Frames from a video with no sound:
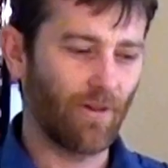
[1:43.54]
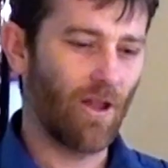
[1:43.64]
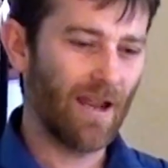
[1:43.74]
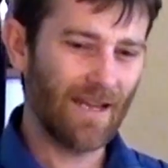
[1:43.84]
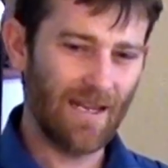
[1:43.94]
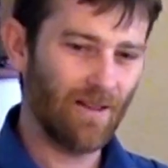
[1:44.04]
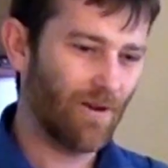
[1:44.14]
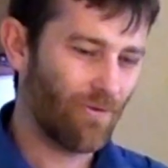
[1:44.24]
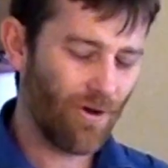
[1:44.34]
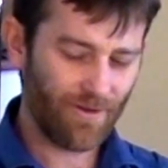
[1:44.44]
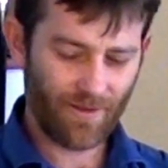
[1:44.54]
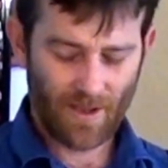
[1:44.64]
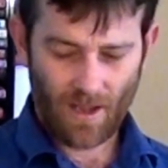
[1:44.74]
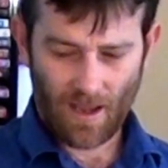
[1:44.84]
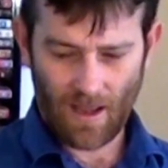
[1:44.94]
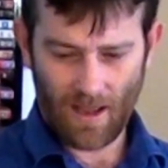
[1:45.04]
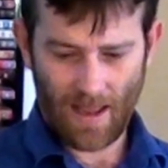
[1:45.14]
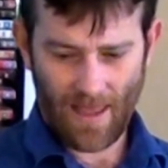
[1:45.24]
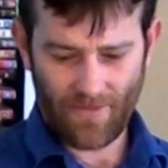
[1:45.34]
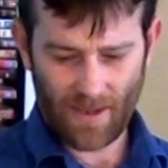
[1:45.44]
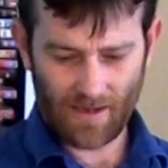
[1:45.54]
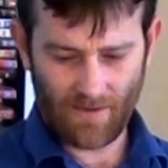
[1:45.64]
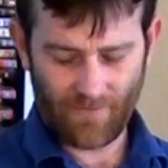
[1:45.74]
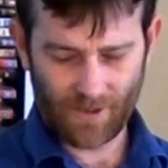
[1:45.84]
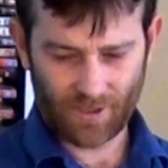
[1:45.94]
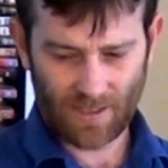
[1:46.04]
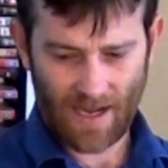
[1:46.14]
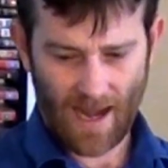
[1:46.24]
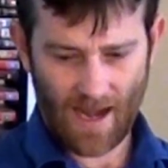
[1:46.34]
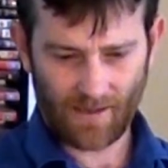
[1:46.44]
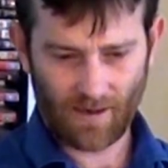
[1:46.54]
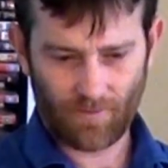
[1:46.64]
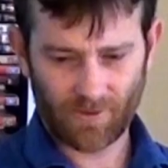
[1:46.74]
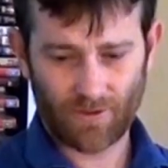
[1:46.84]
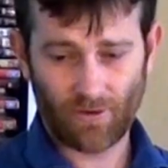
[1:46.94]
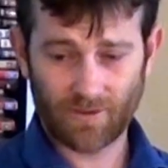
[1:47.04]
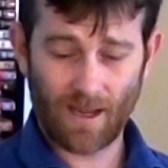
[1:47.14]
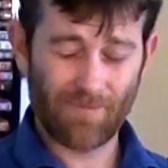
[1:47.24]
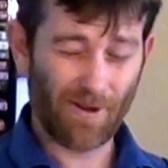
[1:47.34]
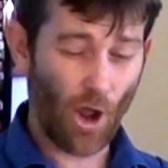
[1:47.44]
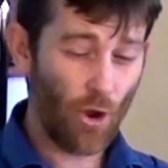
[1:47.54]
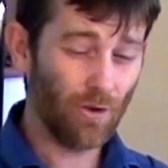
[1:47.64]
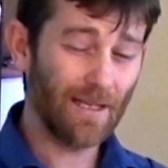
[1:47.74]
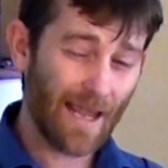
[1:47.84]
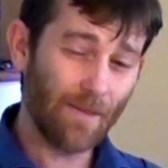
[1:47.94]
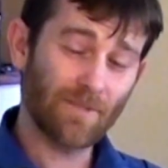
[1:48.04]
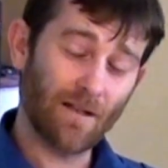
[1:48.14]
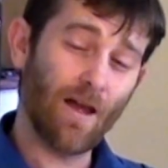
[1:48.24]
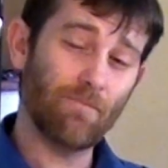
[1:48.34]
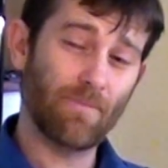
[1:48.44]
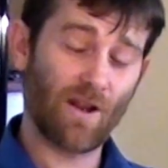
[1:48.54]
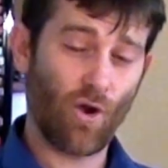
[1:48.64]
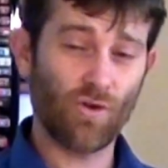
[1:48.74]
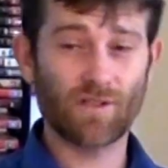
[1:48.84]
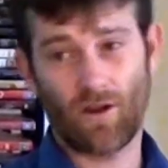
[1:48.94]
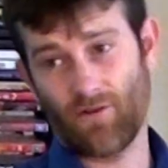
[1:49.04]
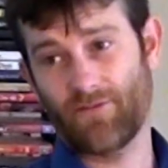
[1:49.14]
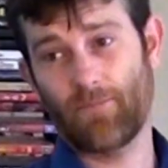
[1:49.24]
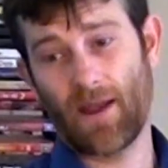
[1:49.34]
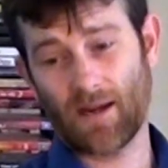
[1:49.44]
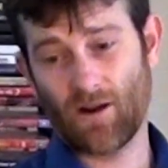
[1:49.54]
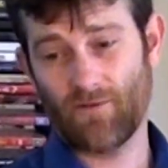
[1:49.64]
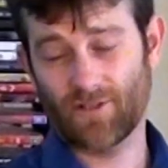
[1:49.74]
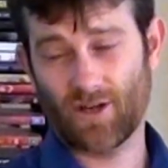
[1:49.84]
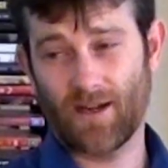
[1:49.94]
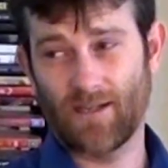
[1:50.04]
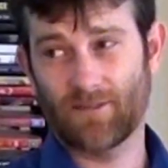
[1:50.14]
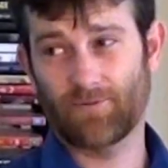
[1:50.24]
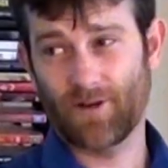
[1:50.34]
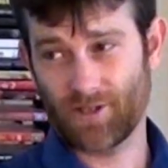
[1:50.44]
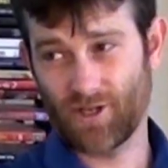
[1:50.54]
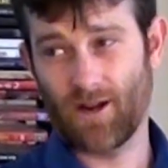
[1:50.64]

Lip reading: the line. Eli Roth. And then eventually ended up with Turteltaub, and only came to light because of the backing of a Chinese production